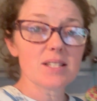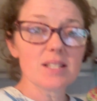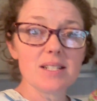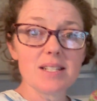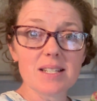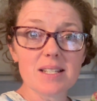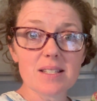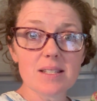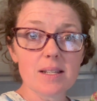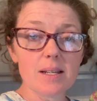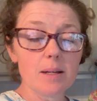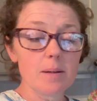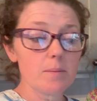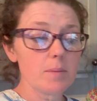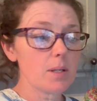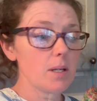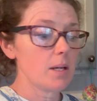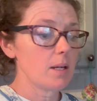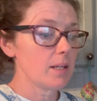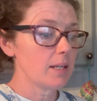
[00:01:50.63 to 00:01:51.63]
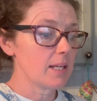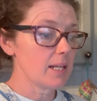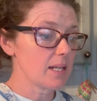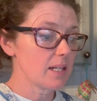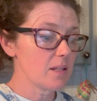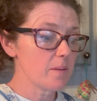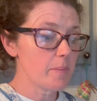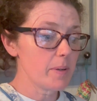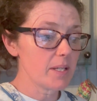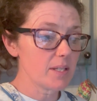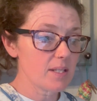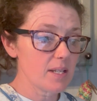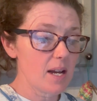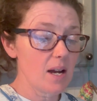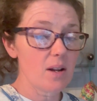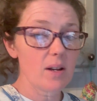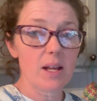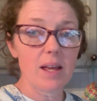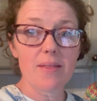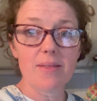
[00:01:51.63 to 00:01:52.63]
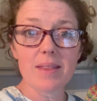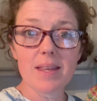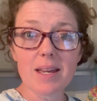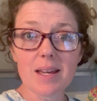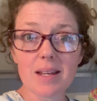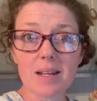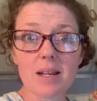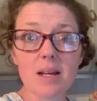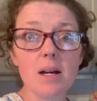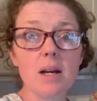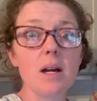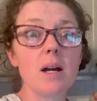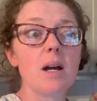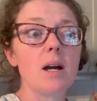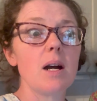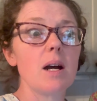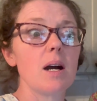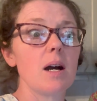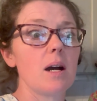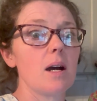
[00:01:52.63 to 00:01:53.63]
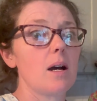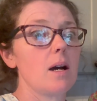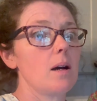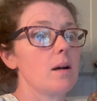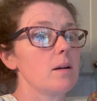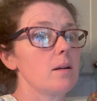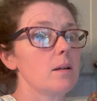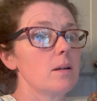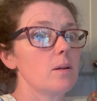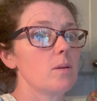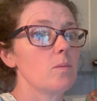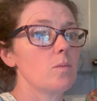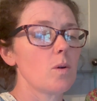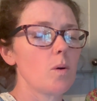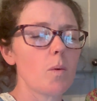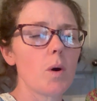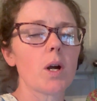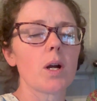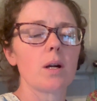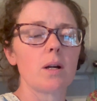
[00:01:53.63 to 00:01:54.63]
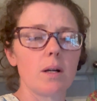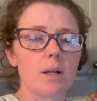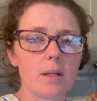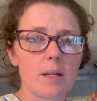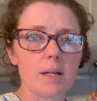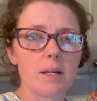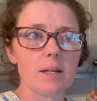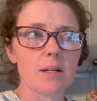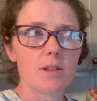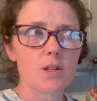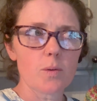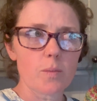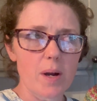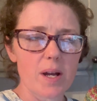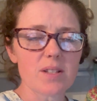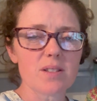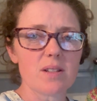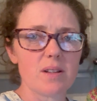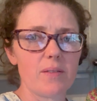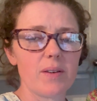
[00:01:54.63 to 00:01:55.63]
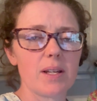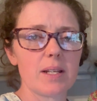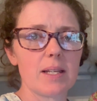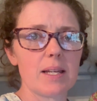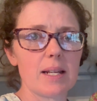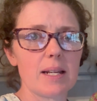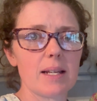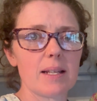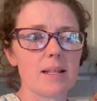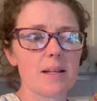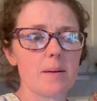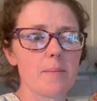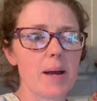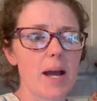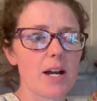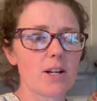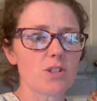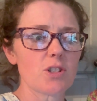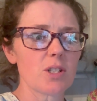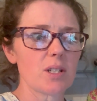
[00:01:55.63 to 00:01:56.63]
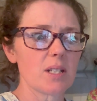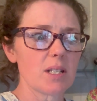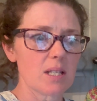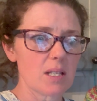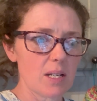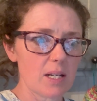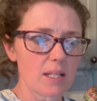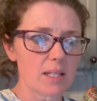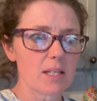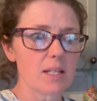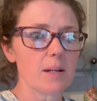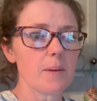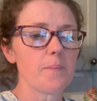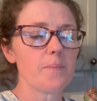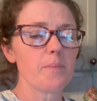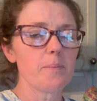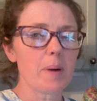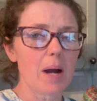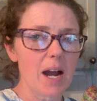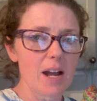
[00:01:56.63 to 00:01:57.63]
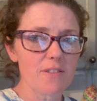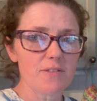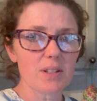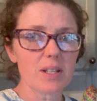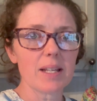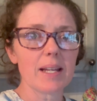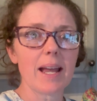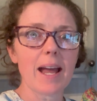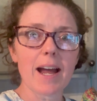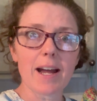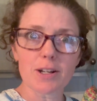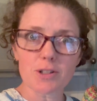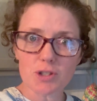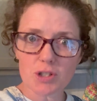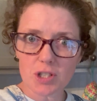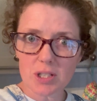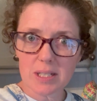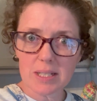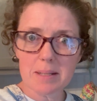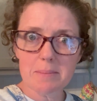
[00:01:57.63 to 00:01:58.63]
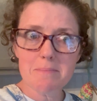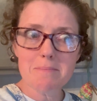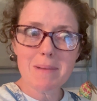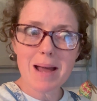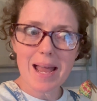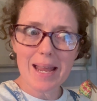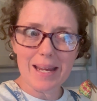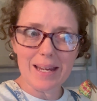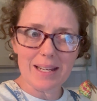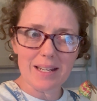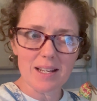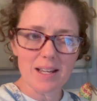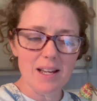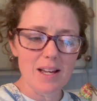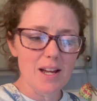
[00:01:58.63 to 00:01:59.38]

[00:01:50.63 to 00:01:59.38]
destemmed, getting the pits out, and then we'll work on the rest of it, getting them actually, like the pie filling actually made.